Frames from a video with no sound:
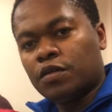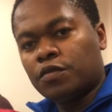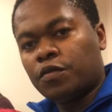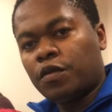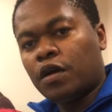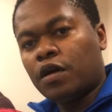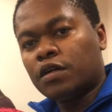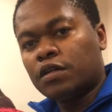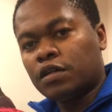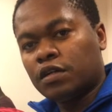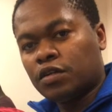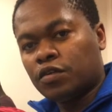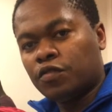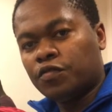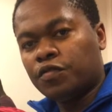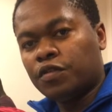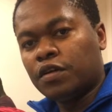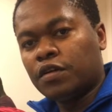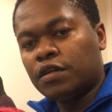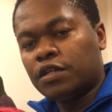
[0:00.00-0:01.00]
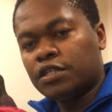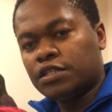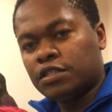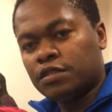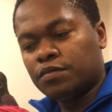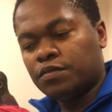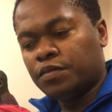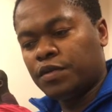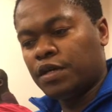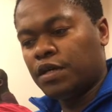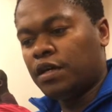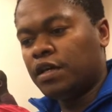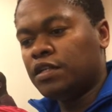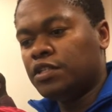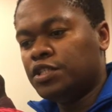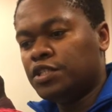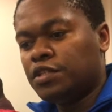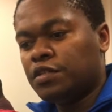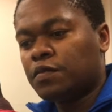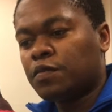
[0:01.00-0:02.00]
router configuration
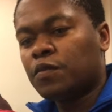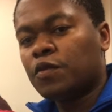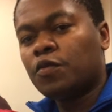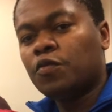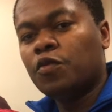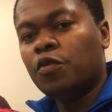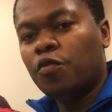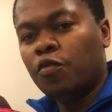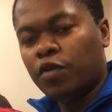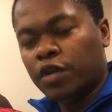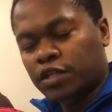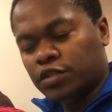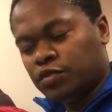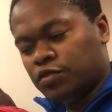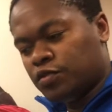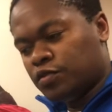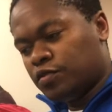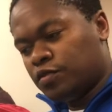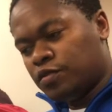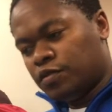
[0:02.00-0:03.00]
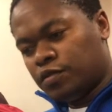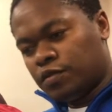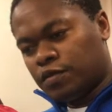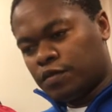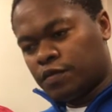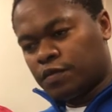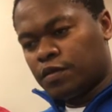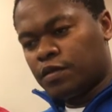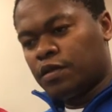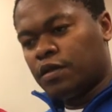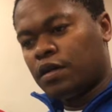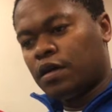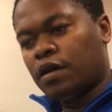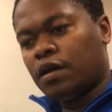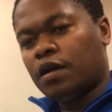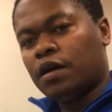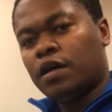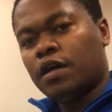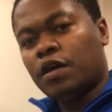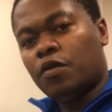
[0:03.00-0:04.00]
page, we went to
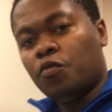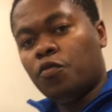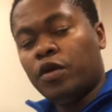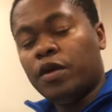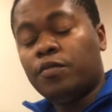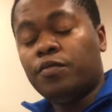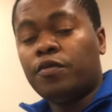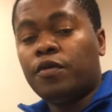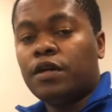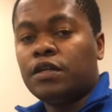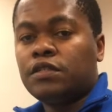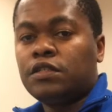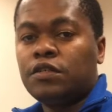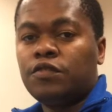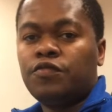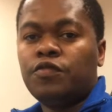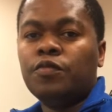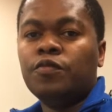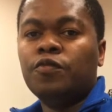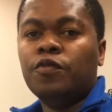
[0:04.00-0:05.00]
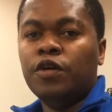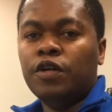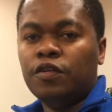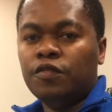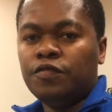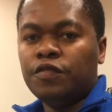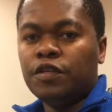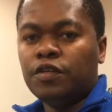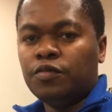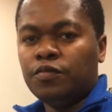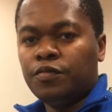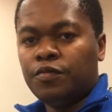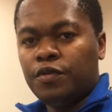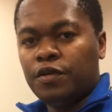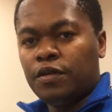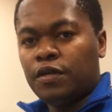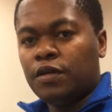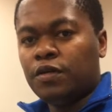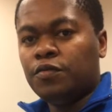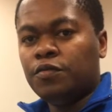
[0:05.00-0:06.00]
a web browser from one of the
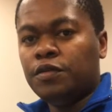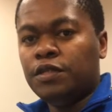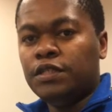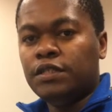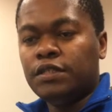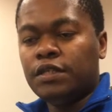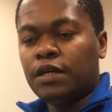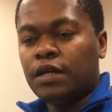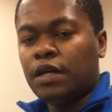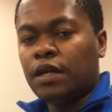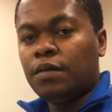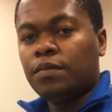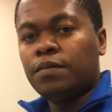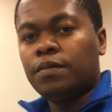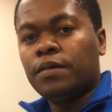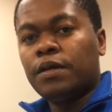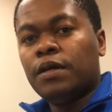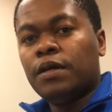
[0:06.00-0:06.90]
computer we set up,